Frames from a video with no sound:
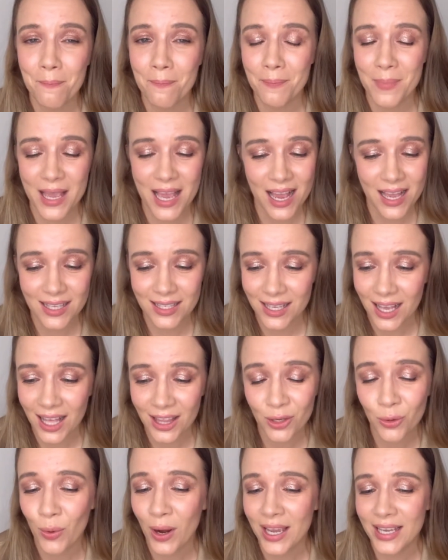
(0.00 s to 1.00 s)
because
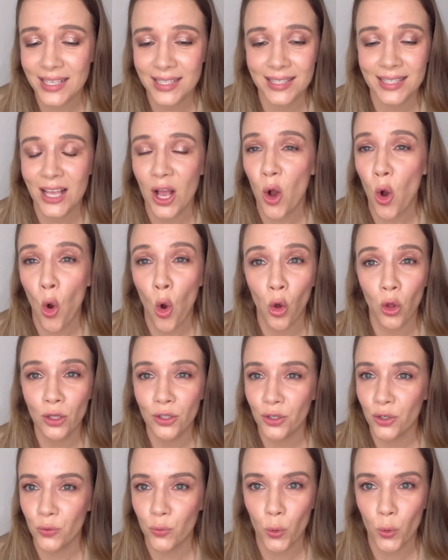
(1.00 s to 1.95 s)
otherwise all your